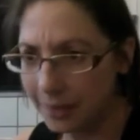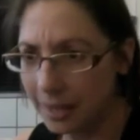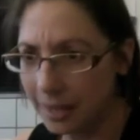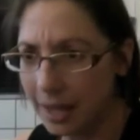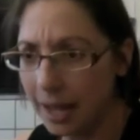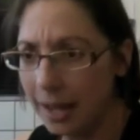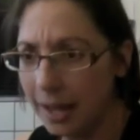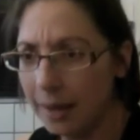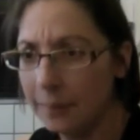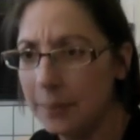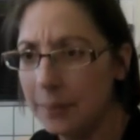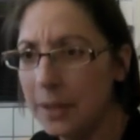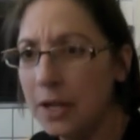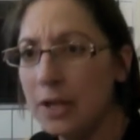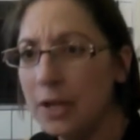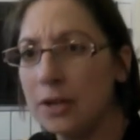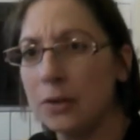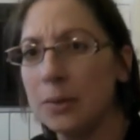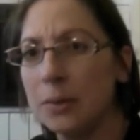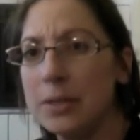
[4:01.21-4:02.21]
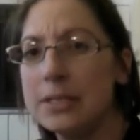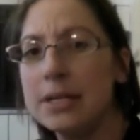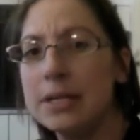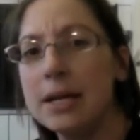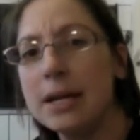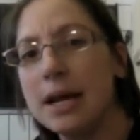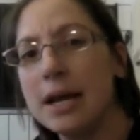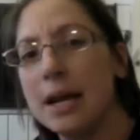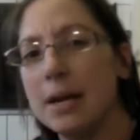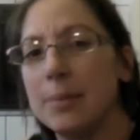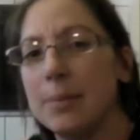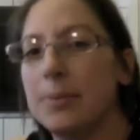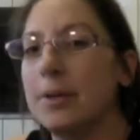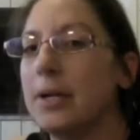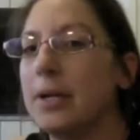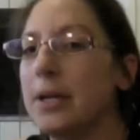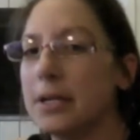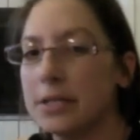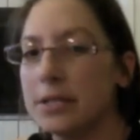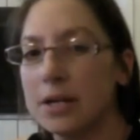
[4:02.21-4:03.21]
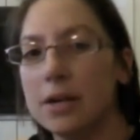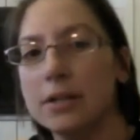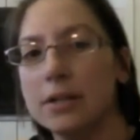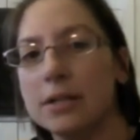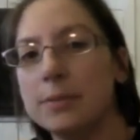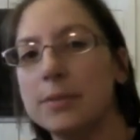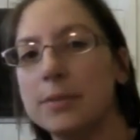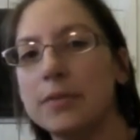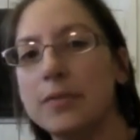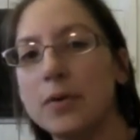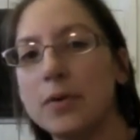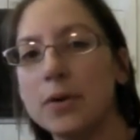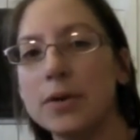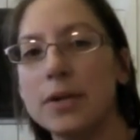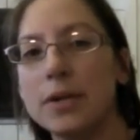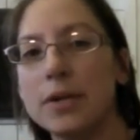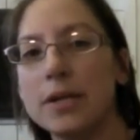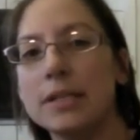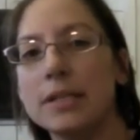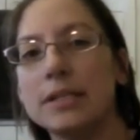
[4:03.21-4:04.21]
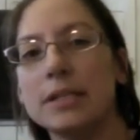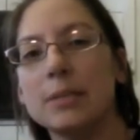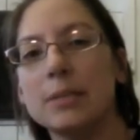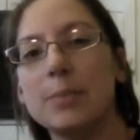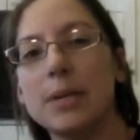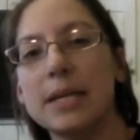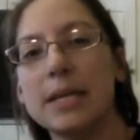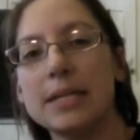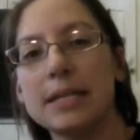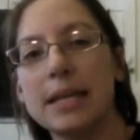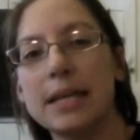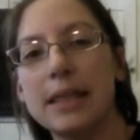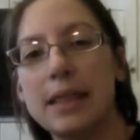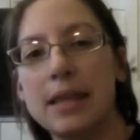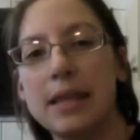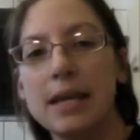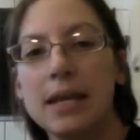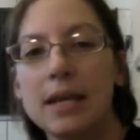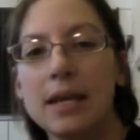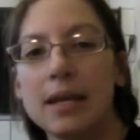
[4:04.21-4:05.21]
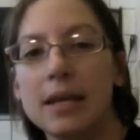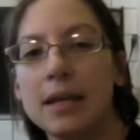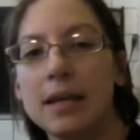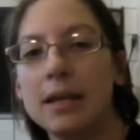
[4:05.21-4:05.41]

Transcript: the reason I kind of put exalted before this is because I think